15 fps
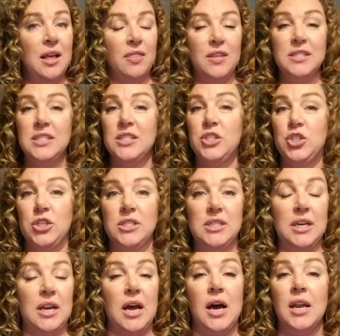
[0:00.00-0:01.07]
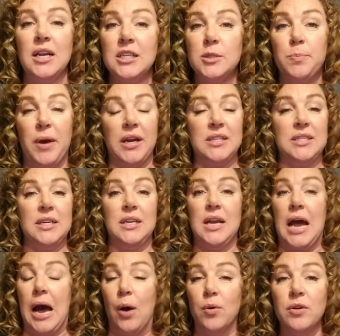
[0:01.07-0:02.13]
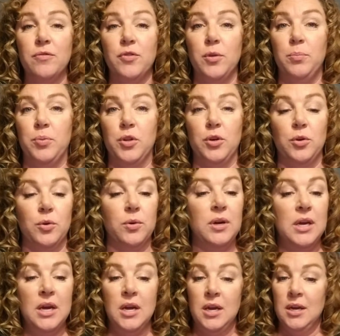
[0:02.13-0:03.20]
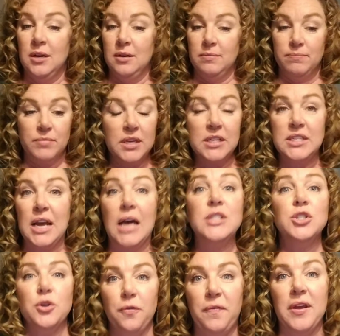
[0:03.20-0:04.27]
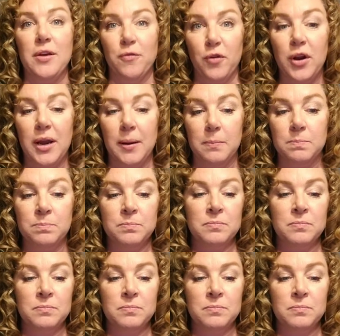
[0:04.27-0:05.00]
This is just an unexpected, out of the blue catastrophe for him.